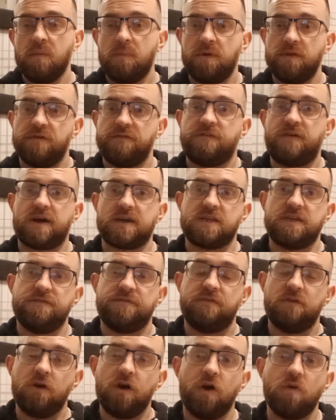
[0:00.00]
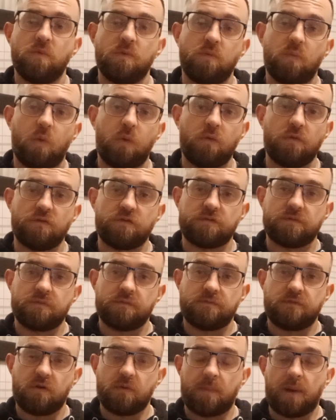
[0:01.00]
But the fact he flirted with Wolves
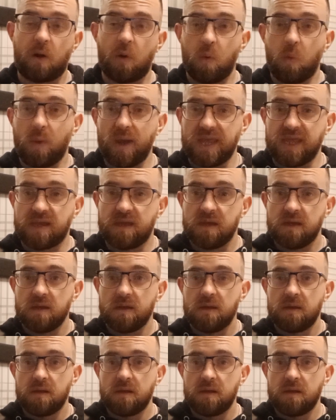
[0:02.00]
for about a week,